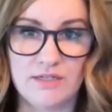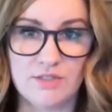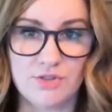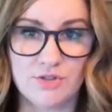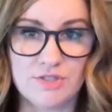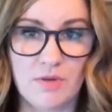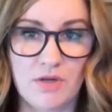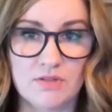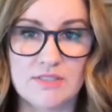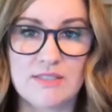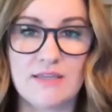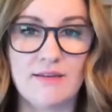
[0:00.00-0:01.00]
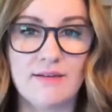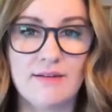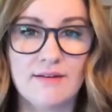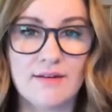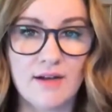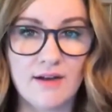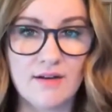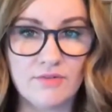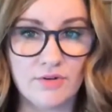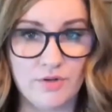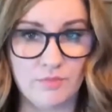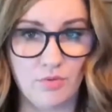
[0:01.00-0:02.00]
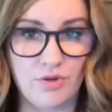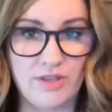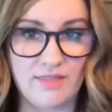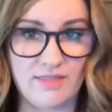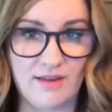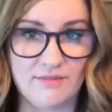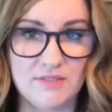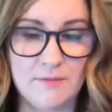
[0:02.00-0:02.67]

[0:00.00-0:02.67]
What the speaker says: insurance policy cover employee theft?